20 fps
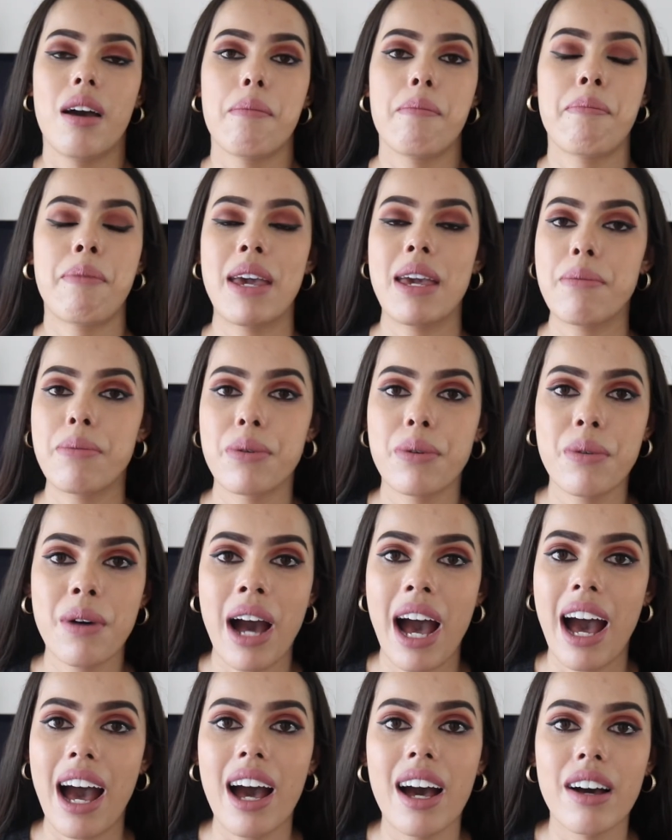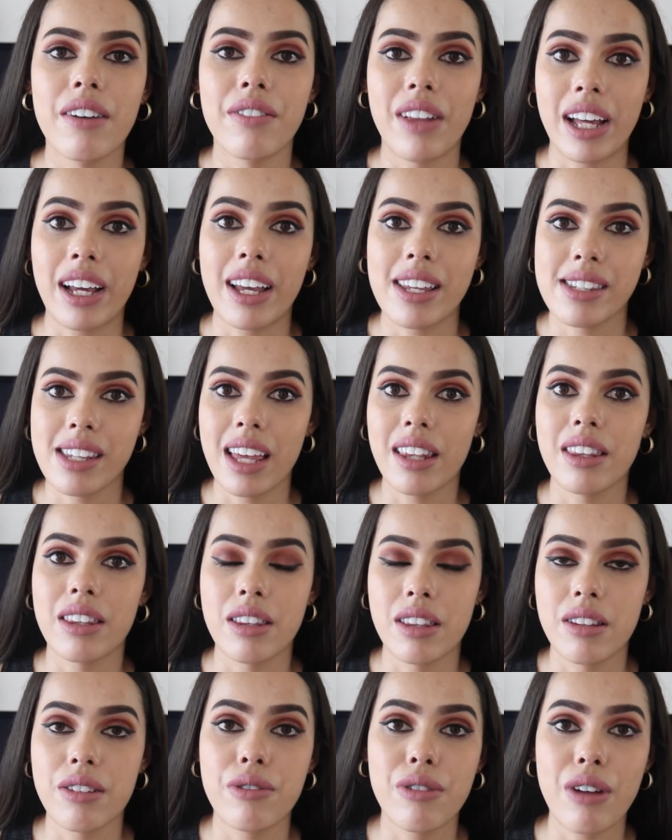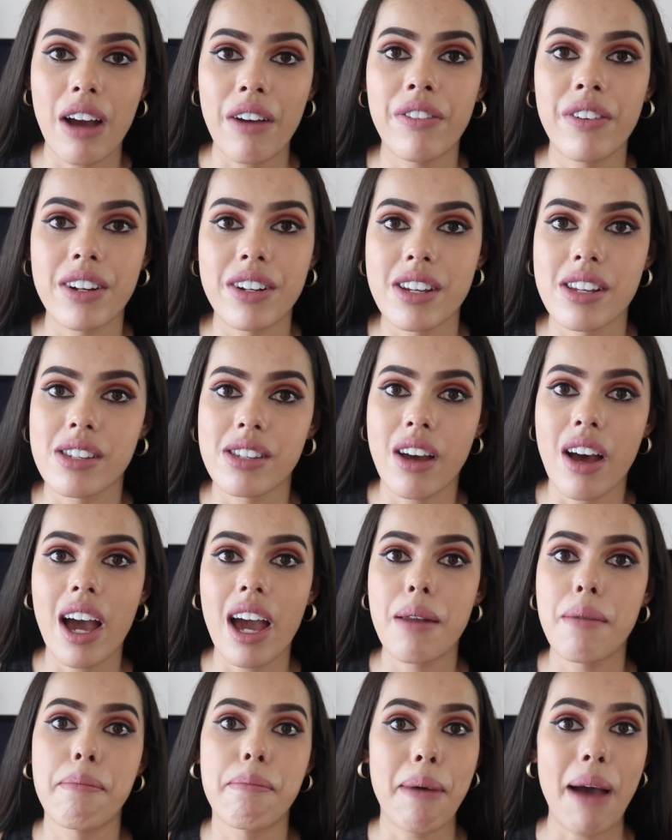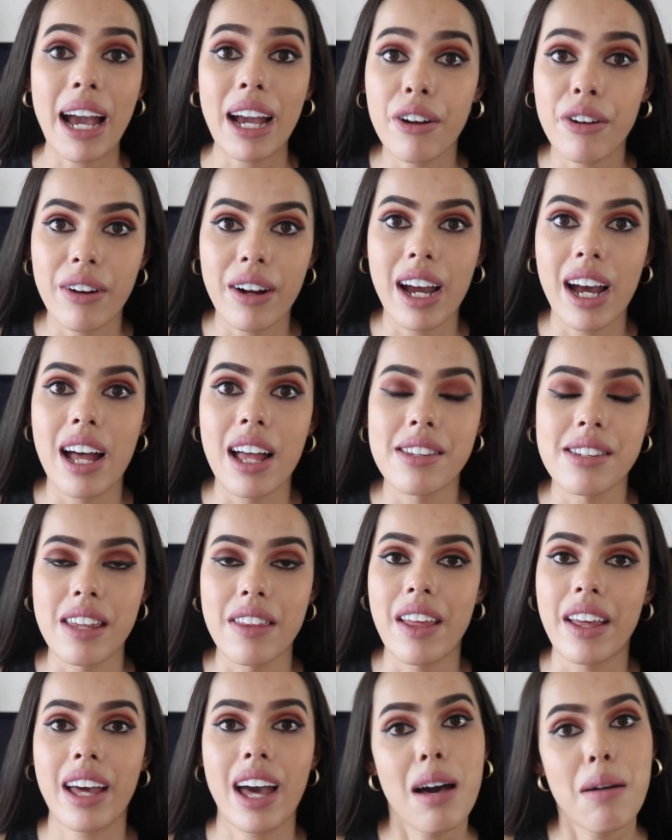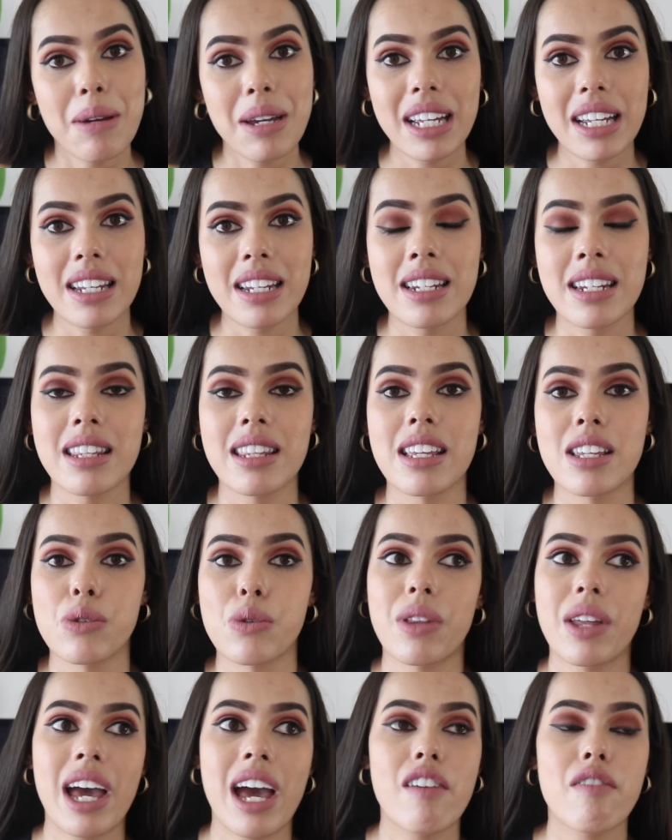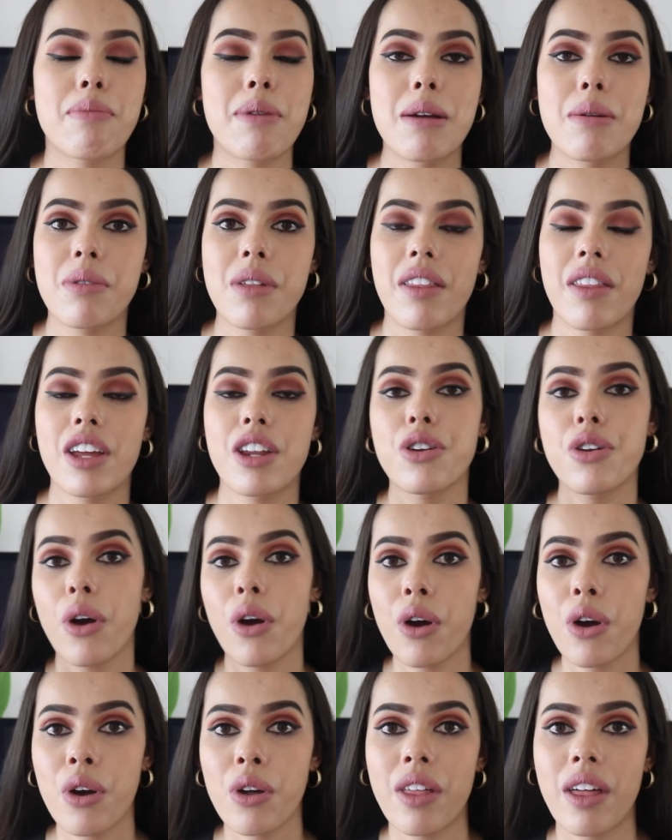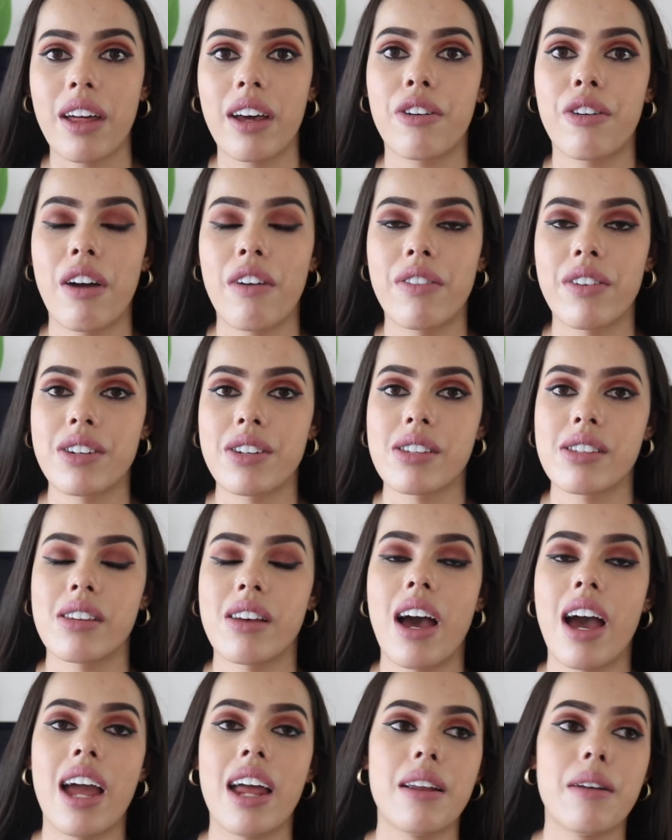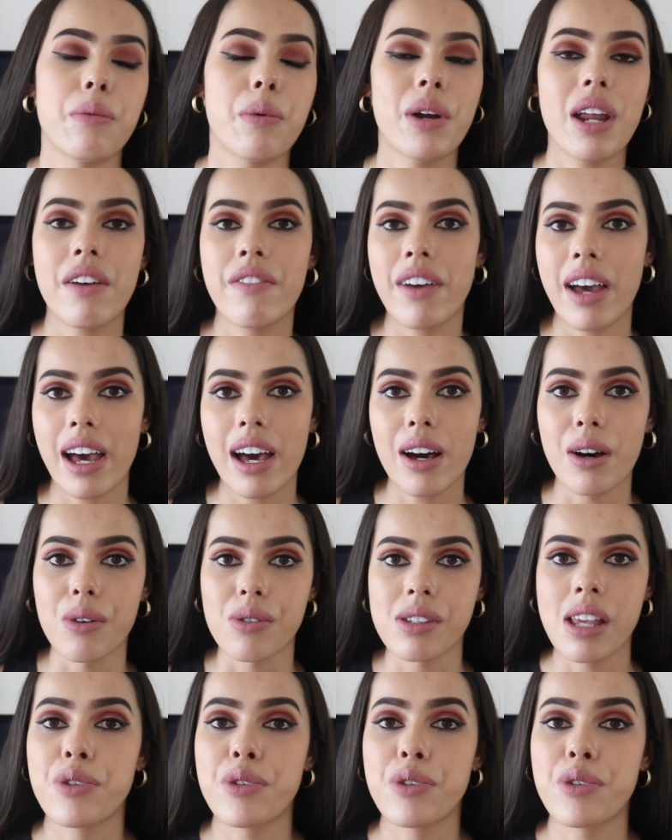people have, like I said, graphic design backgrounds, and they're coming into this, or they have people that they know that are graphic design and whatever else.